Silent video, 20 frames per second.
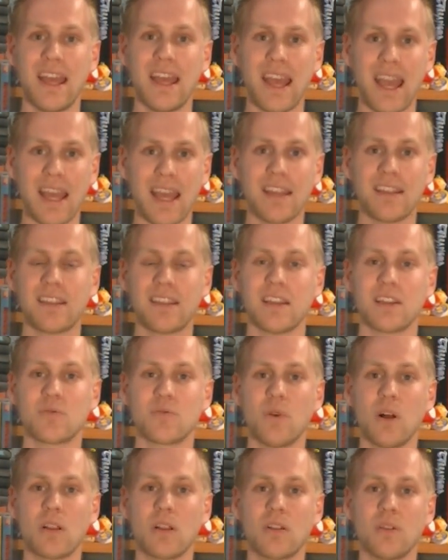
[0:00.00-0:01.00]
Anything is
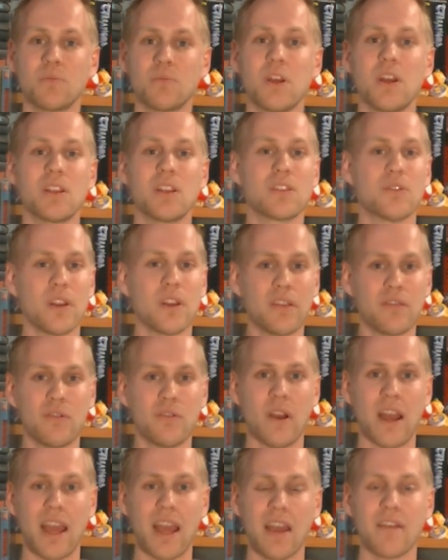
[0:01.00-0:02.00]
welcome, so if
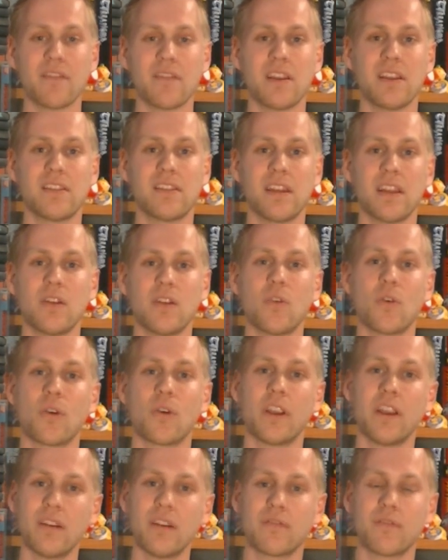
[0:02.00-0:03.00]
you have anything or
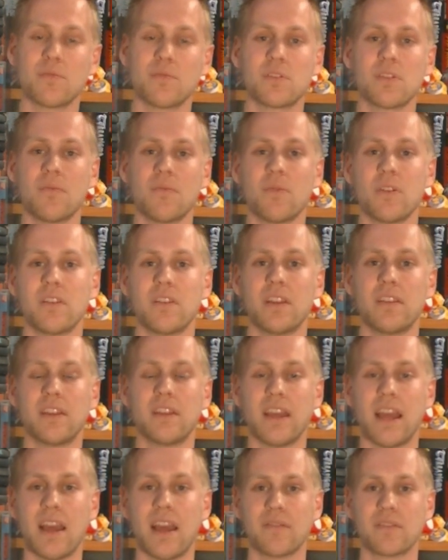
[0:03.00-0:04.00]
hear from someone that
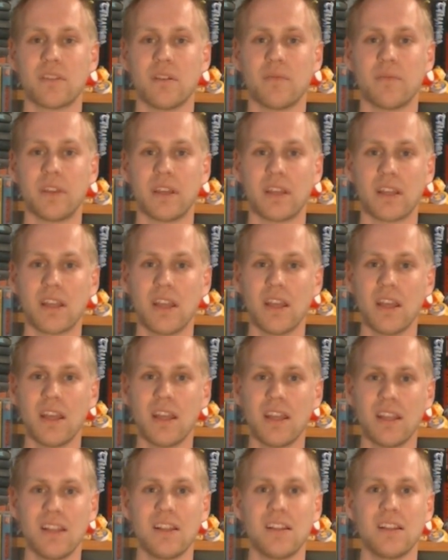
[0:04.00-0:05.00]
they have something,
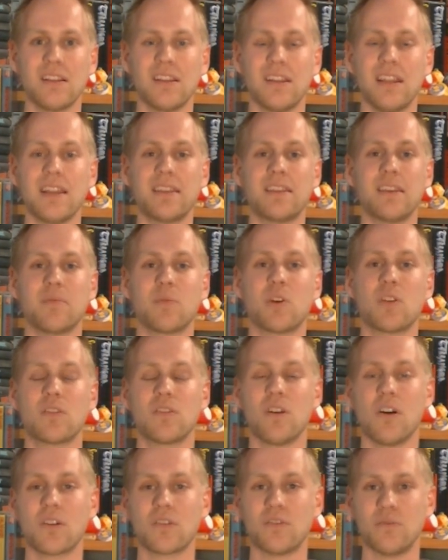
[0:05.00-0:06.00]
let them
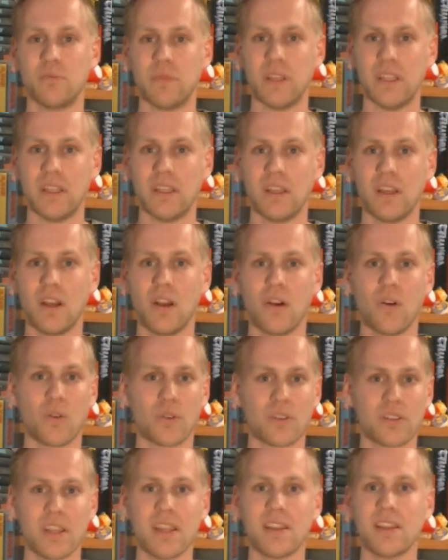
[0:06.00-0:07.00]
talk to me, or
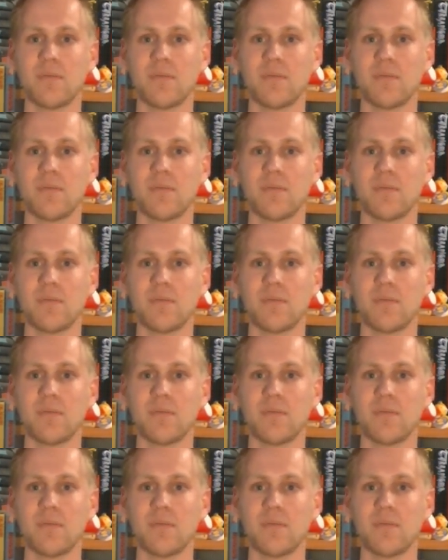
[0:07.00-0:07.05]
send